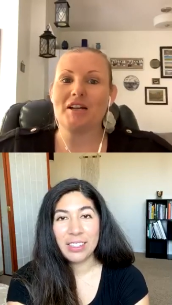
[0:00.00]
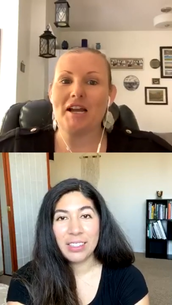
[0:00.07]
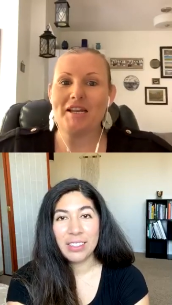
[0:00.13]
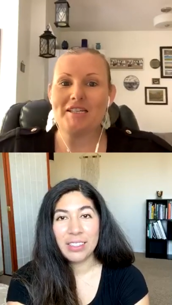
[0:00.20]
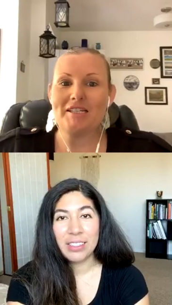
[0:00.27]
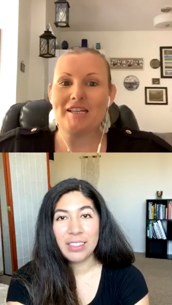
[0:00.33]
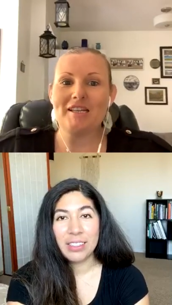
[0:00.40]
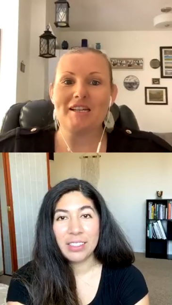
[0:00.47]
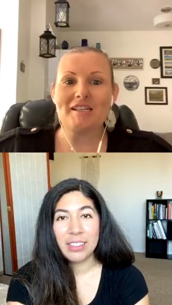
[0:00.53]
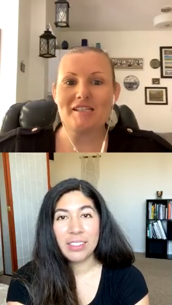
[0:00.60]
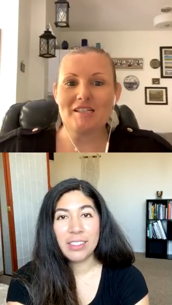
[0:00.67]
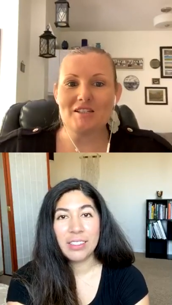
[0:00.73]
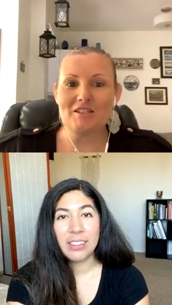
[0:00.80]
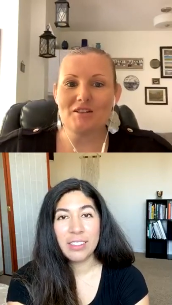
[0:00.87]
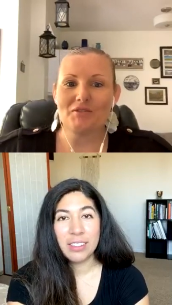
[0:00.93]
Speaker 1: ideas
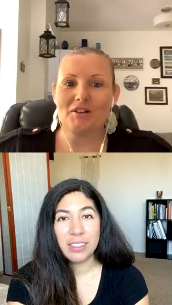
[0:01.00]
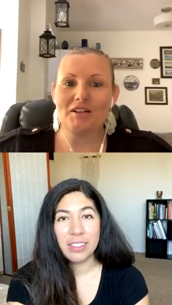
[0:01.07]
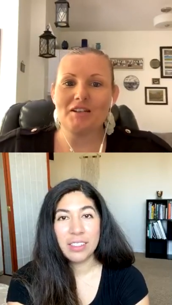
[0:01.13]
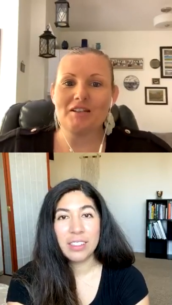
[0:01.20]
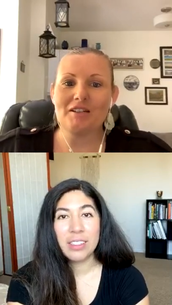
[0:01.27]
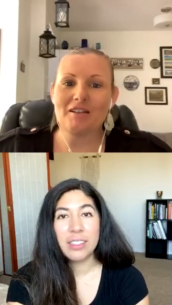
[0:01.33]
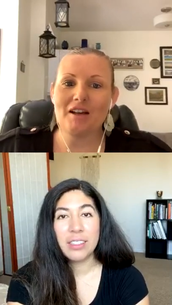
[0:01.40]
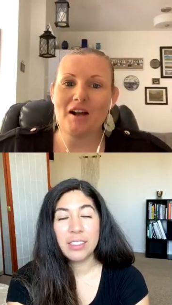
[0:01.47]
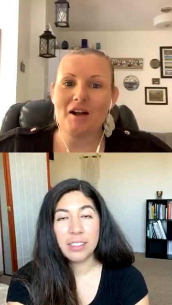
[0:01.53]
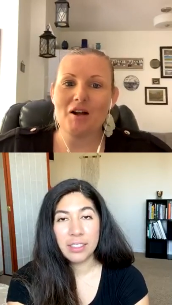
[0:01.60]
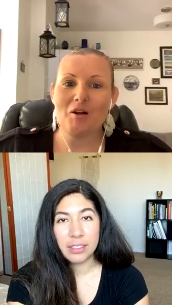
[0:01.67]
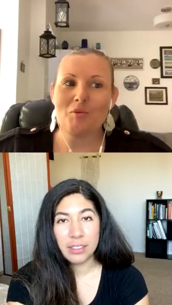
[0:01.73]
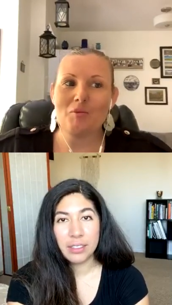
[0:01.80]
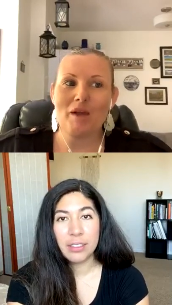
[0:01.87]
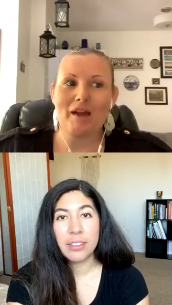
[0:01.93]
and different
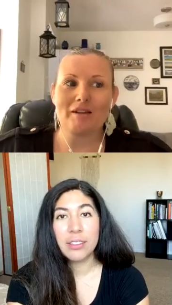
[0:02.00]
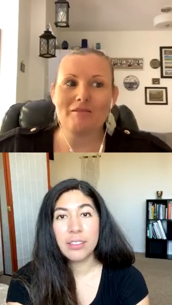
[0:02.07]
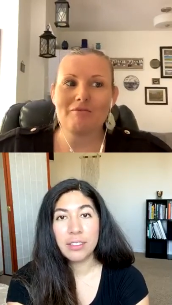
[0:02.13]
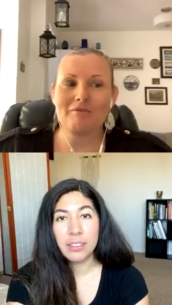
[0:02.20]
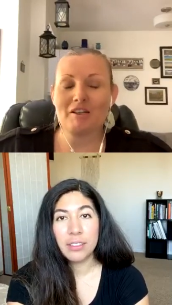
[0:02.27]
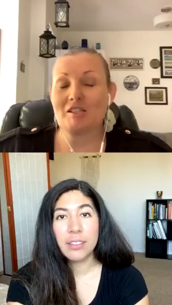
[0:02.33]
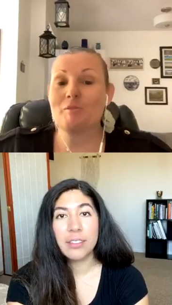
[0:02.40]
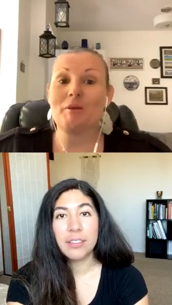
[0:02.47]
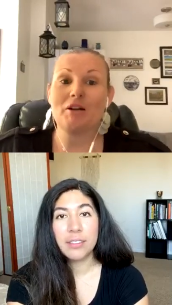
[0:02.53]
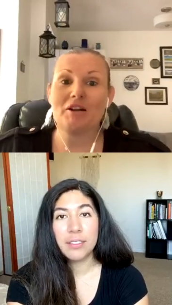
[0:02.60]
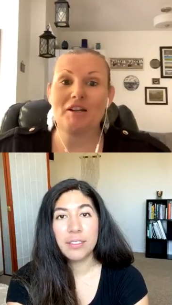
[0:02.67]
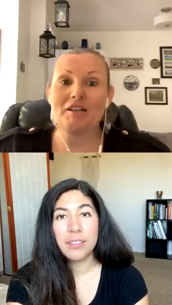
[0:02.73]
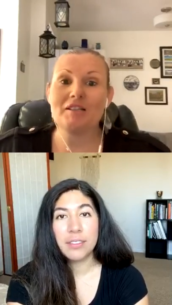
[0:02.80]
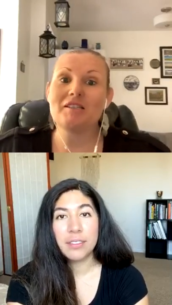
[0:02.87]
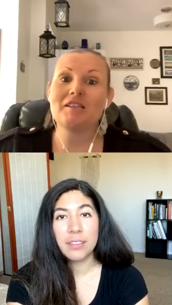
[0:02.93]
um,
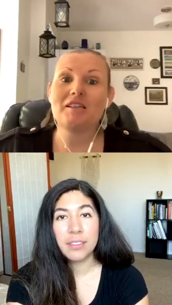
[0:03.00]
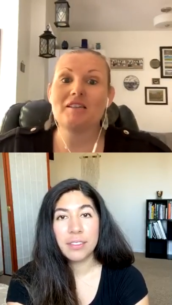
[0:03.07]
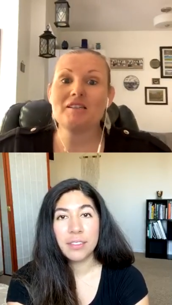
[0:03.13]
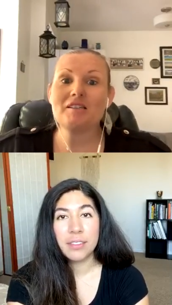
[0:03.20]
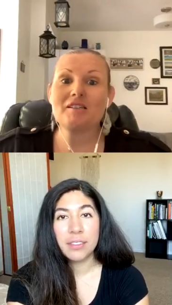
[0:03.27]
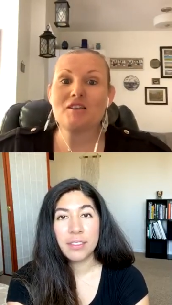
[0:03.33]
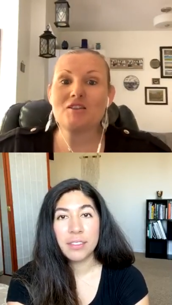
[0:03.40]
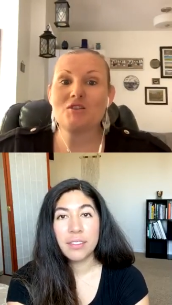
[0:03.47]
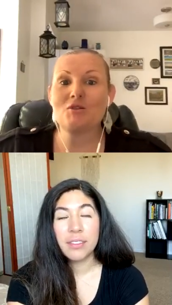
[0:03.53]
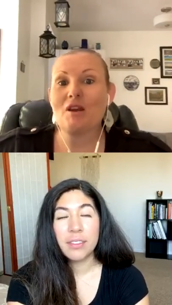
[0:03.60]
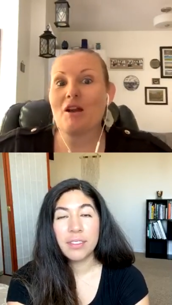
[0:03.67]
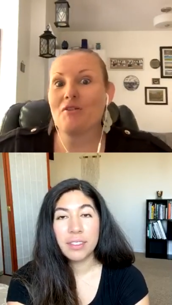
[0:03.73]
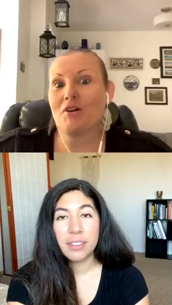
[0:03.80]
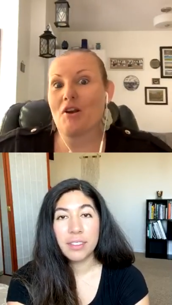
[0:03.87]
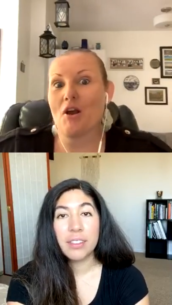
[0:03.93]
experiences because you
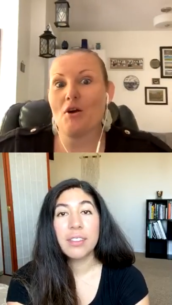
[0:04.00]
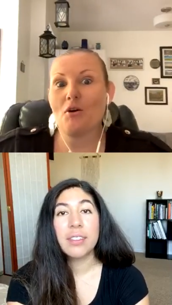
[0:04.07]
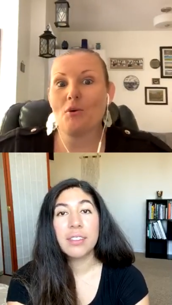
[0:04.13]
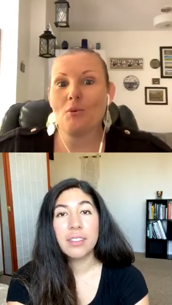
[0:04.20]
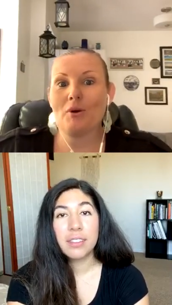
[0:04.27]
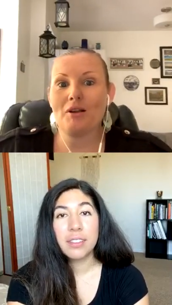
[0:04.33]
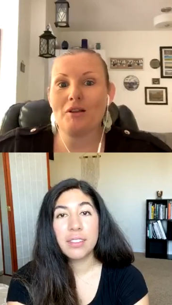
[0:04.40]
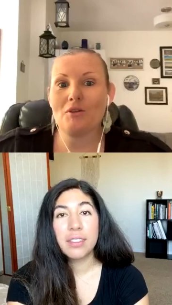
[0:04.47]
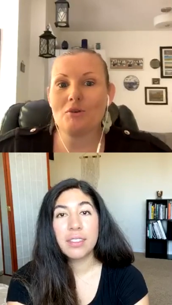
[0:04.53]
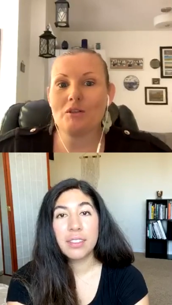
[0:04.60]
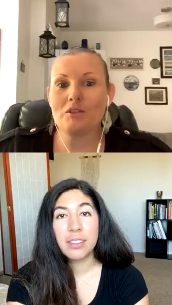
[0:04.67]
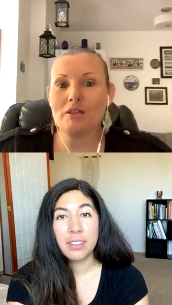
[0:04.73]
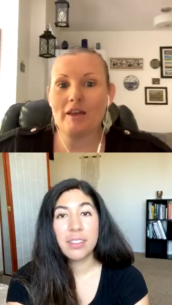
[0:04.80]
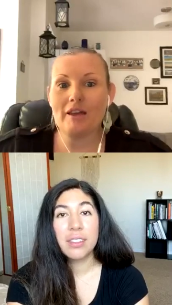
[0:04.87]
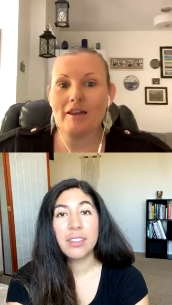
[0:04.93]
never know what you
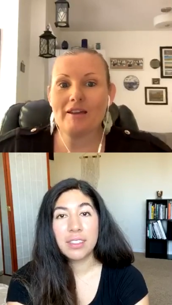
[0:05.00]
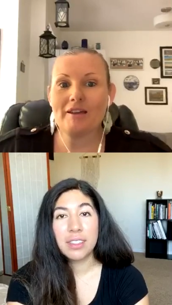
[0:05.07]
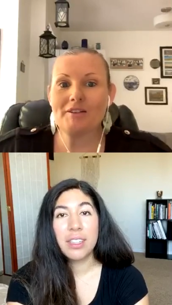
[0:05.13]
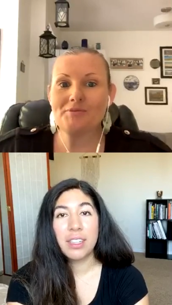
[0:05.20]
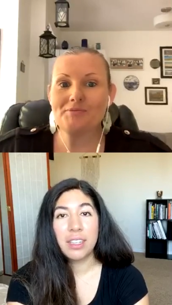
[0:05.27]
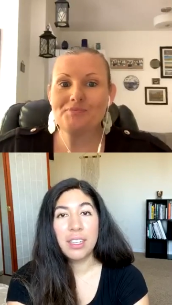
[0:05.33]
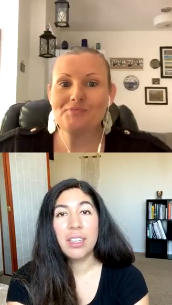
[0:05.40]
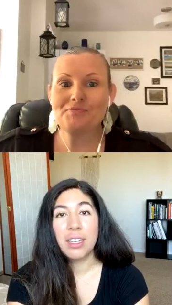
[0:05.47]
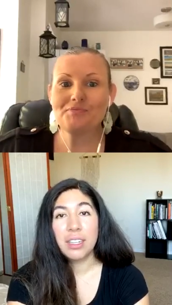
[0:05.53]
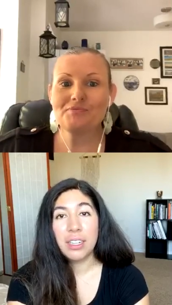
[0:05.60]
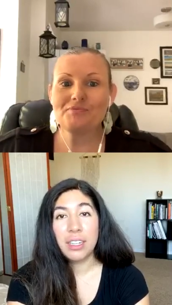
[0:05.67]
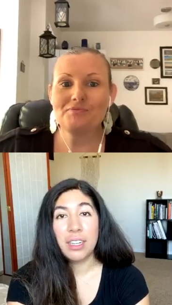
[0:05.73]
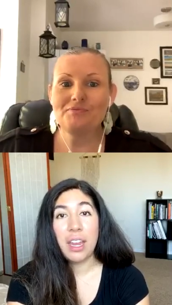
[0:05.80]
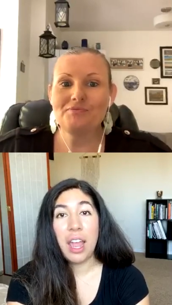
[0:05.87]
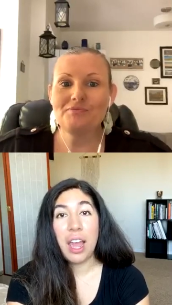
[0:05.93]
could like.
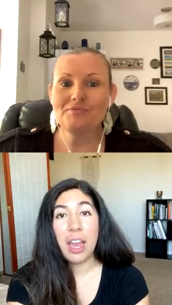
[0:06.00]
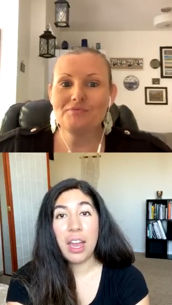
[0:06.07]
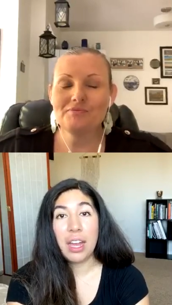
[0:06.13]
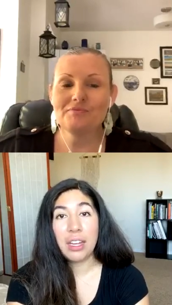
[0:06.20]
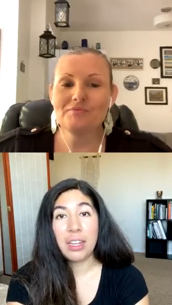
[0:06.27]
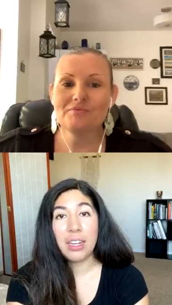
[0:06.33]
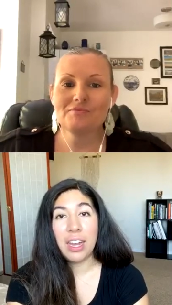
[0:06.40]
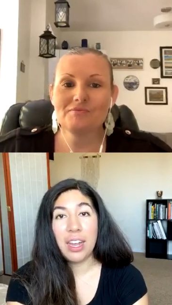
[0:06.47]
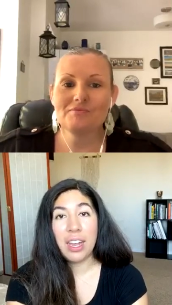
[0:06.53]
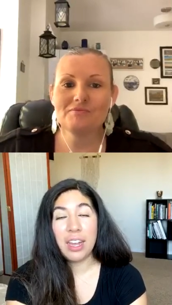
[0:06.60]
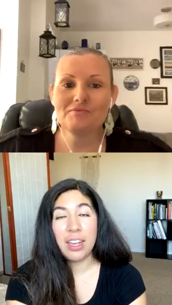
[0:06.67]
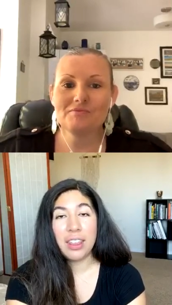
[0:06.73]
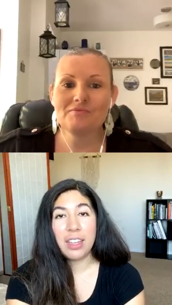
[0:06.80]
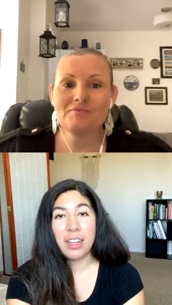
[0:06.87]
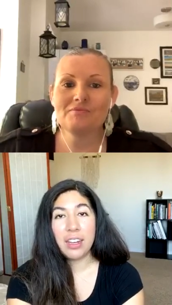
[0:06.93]
Speaker 2: Yeah, yeah. I
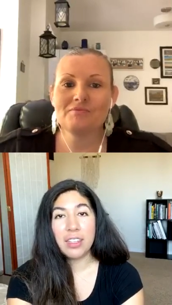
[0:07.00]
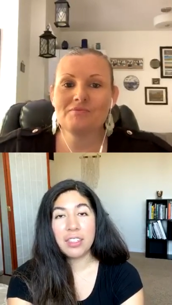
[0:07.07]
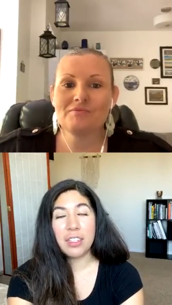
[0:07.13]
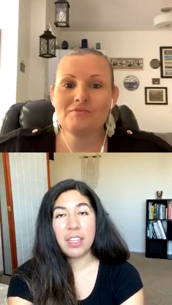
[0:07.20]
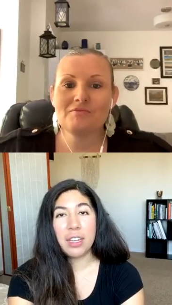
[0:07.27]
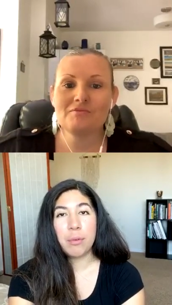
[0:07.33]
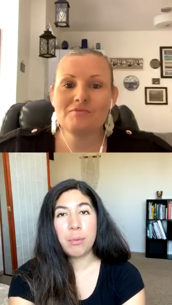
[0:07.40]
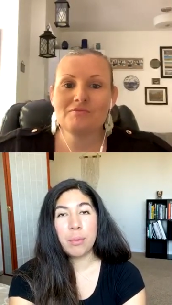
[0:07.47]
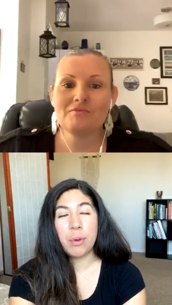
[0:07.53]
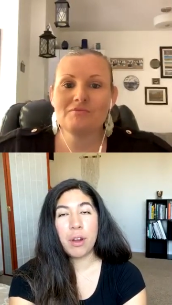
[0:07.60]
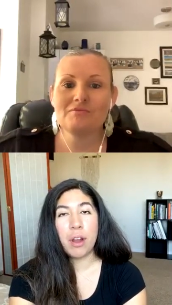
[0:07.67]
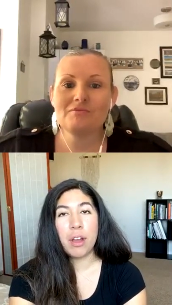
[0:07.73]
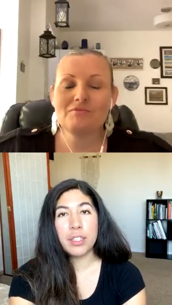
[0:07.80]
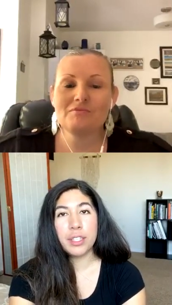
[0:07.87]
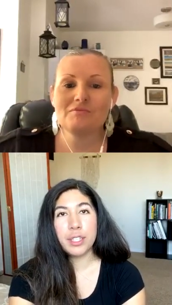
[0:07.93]
think also like we're
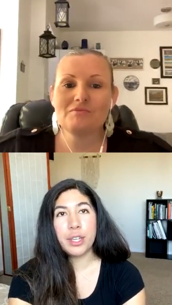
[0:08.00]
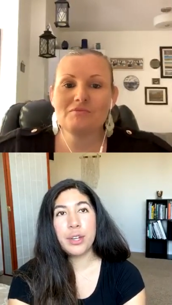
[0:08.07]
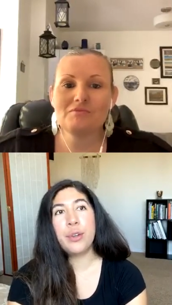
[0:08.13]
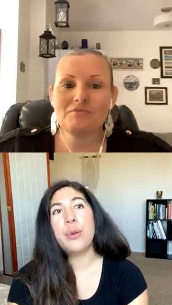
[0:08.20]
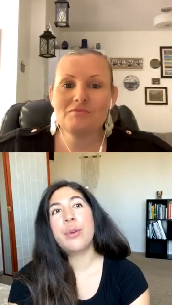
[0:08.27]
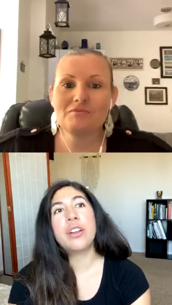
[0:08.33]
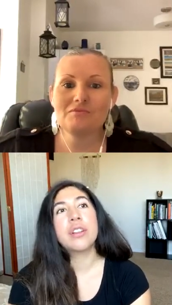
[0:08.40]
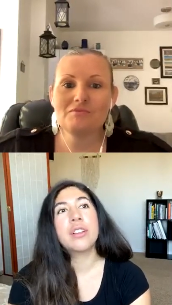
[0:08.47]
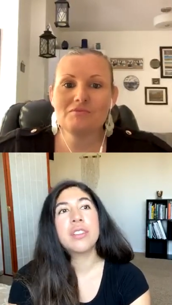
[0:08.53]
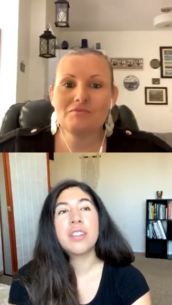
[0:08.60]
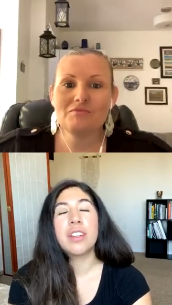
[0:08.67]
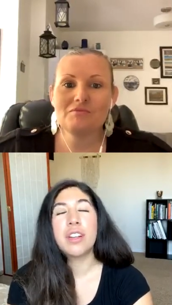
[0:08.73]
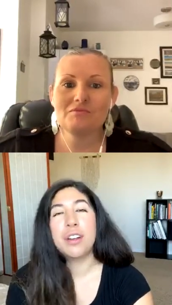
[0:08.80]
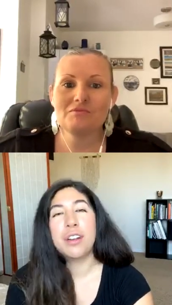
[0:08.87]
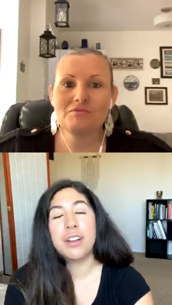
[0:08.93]
also
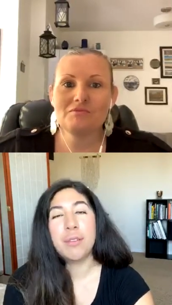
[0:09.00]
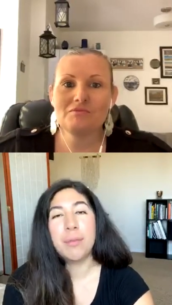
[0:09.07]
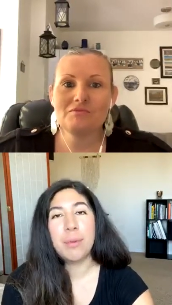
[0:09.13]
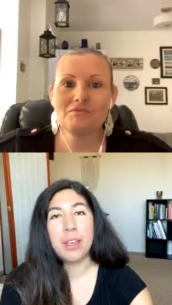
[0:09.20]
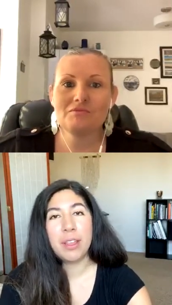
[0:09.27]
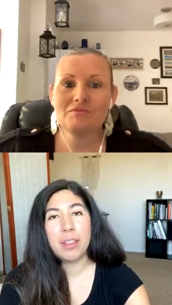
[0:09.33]
concerned with